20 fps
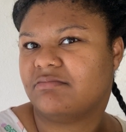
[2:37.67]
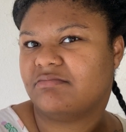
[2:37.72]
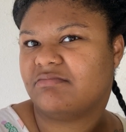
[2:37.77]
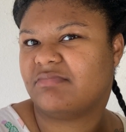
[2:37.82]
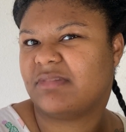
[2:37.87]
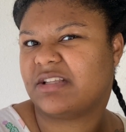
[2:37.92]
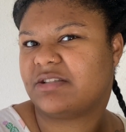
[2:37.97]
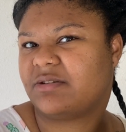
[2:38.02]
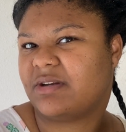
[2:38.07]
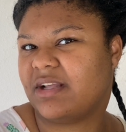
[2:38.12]

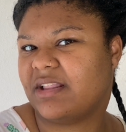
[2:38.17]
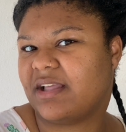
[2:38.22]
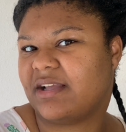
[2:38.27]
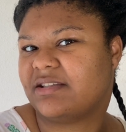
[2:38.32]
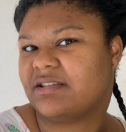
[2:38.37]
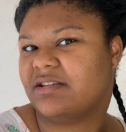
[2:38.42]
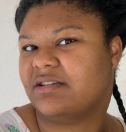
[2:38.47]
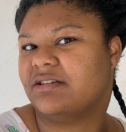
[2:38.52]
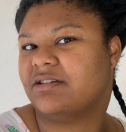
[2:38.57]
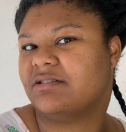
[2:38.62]
that's what I like
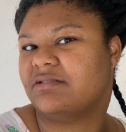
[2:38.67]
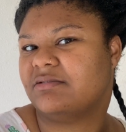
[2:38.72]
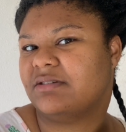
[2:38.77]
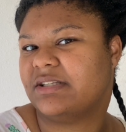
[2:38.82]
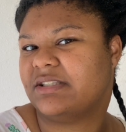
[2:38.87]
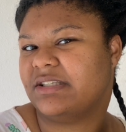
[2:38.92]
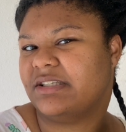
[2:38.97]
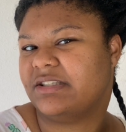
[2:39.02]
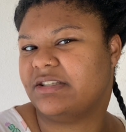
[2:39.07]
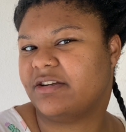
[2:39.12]
to do.
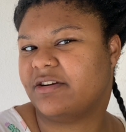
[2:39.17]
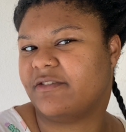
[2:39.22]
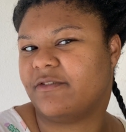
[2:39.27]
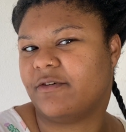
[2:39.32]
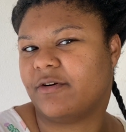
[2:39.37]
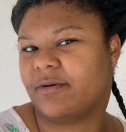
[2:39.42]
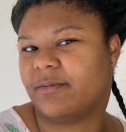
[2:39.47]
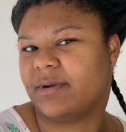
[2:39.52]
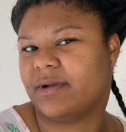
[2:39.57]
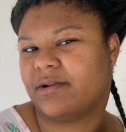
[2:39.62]
It's easier for
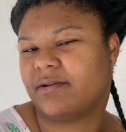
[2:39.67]
me.